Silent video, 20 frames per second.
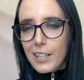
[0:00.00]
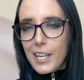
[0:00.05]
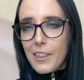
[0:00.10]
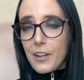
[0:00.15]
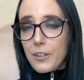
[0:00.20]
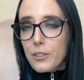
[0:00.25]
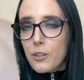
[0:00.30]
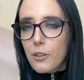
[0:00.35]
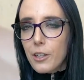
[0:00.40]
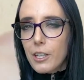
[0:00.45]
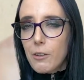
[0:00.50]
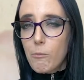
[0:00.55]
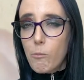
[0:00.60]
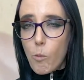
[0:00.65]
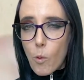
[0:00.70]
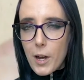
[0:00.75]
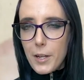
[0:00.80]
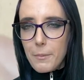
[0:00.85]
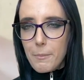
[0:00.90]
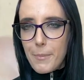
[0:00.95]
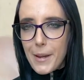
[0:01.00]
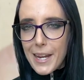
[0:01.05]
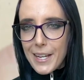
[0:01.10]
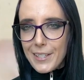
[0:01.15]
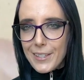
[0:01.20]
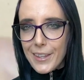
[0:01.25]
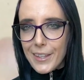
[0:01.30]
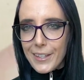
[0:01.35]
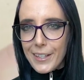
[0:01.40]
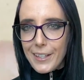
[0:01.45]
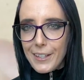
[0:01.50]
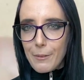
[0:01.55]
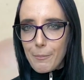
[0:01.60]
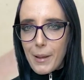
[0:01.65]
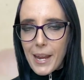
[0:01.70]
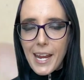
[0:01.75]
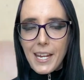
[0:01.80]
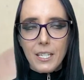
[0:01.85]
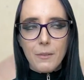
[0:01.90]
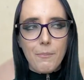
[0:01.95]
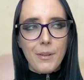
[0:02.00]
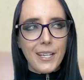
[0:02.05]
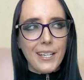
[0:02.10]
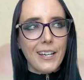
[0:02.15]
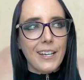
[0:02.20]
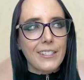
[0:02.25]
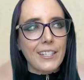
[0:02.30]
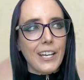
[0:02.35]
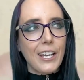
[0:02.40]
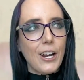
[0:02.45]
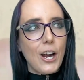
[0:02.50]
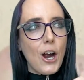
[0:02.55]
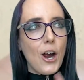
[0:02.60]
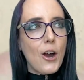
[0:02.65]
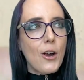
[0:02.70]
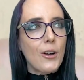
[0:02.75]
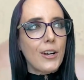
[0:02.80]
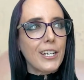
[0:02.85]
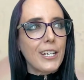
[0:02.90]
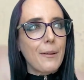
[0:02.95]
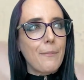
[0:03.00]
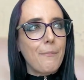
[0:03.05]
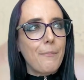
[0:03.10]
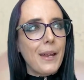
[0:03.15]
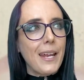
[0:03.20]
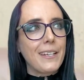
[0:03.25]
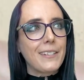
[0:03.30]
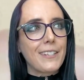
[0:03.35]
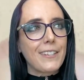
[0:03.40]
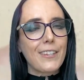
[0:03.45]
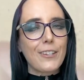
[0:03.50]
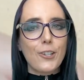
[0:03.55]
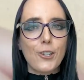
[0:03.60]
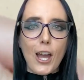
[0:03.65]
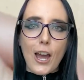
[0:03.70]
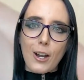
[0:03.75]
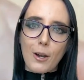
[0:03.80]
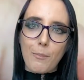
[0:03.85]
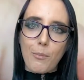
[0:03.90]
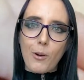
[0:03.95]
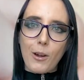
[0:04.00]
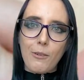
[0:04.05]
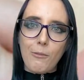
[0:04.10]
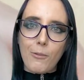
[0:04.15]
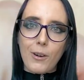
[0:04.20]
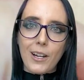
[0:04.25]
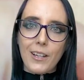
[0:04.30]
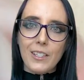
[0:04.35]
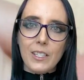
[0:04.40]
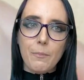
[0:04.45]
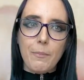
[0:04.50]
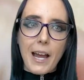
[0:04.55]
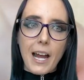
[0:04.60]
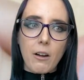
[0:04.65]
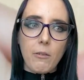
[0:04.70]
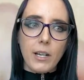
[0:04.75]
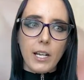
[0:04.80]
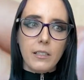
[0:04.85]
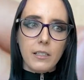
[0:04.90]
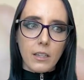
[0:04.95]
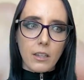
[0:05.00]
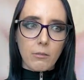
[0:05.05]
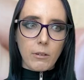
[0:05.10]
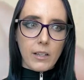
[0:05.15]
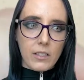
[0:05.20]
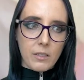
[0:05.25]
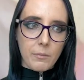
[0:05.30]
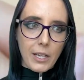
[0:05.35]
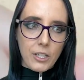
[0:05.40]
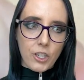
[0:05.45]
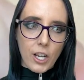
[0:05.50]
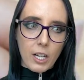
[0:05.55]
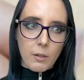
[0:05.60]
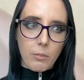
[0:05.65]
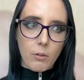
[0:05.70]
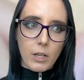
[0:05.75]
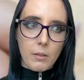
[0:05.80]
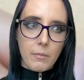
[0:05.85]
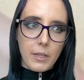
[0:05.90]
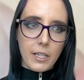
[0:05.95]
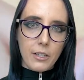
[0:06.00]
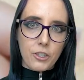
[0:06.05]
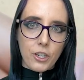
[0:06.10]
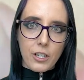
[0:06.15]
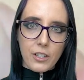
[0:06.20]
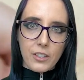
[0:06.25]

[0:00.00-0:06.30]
there's only one base that I need to paint because I already painted the Shatterpoint ones back when I did the rest of my Shatterpoint miniatures.